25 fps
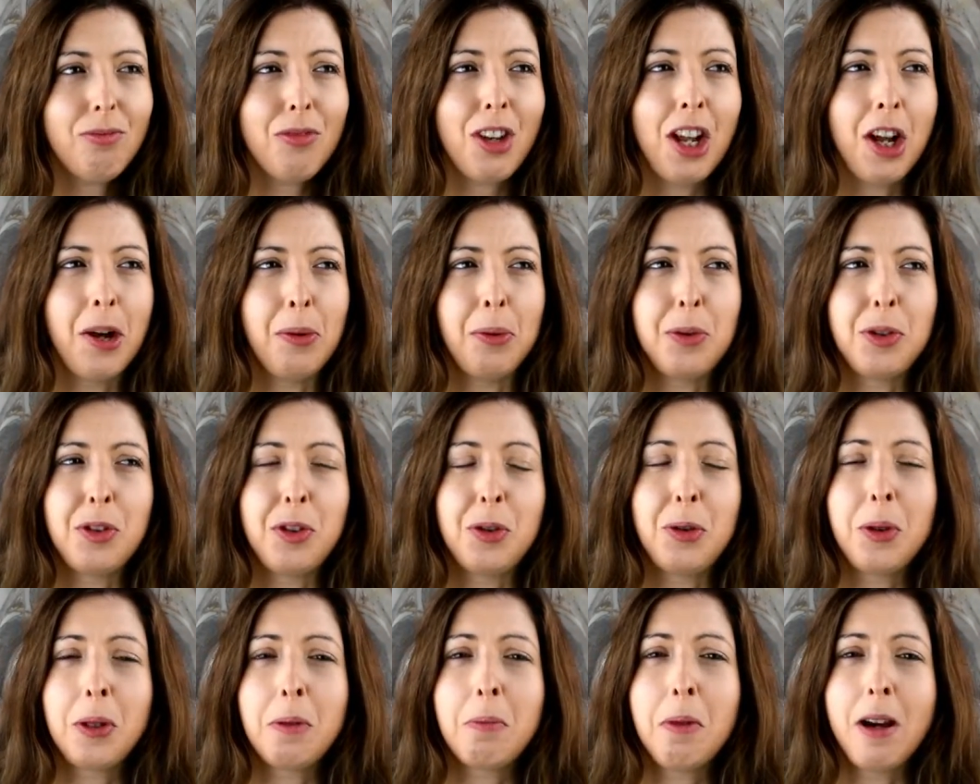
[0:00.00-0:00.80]
I was
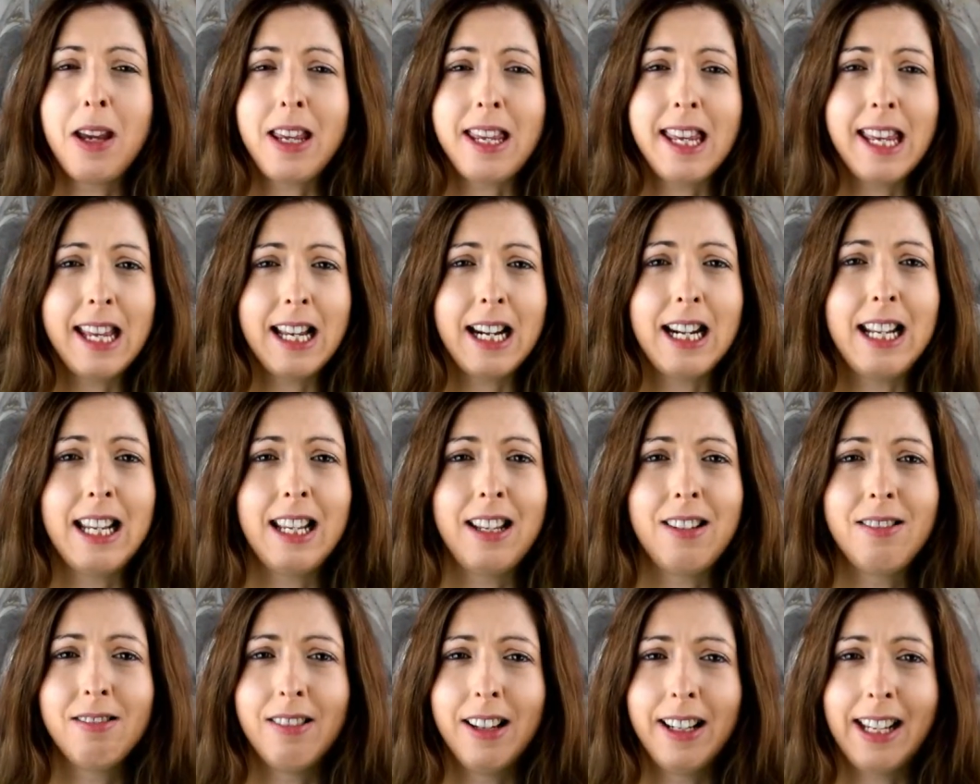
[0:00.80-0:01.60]
doing my
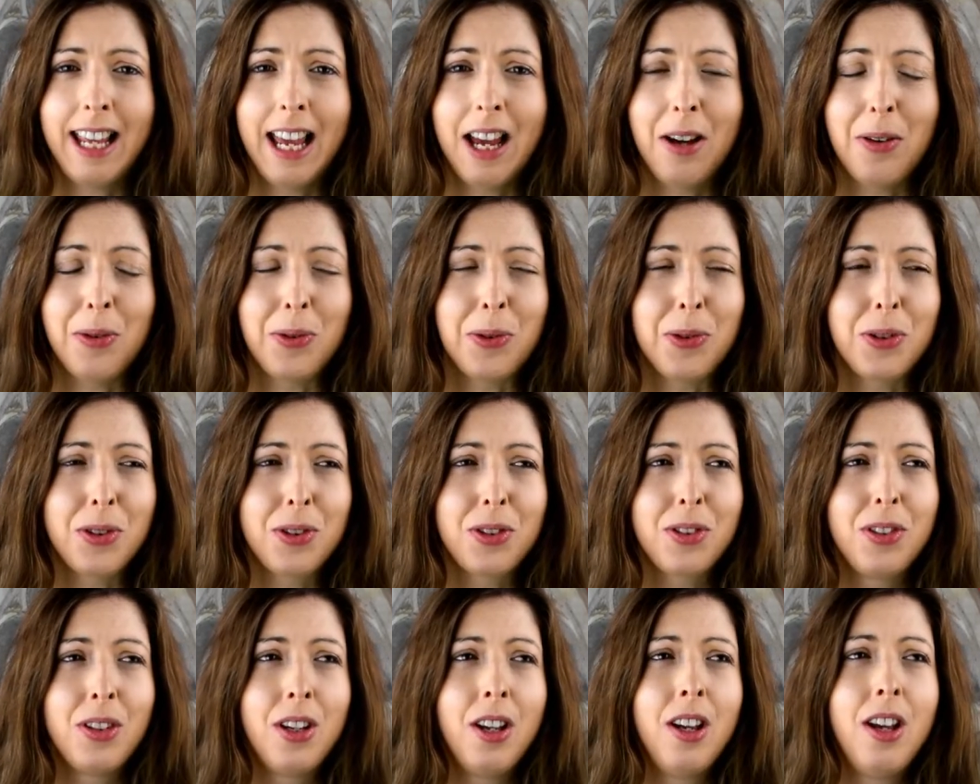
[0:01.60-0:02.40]
yearly accounts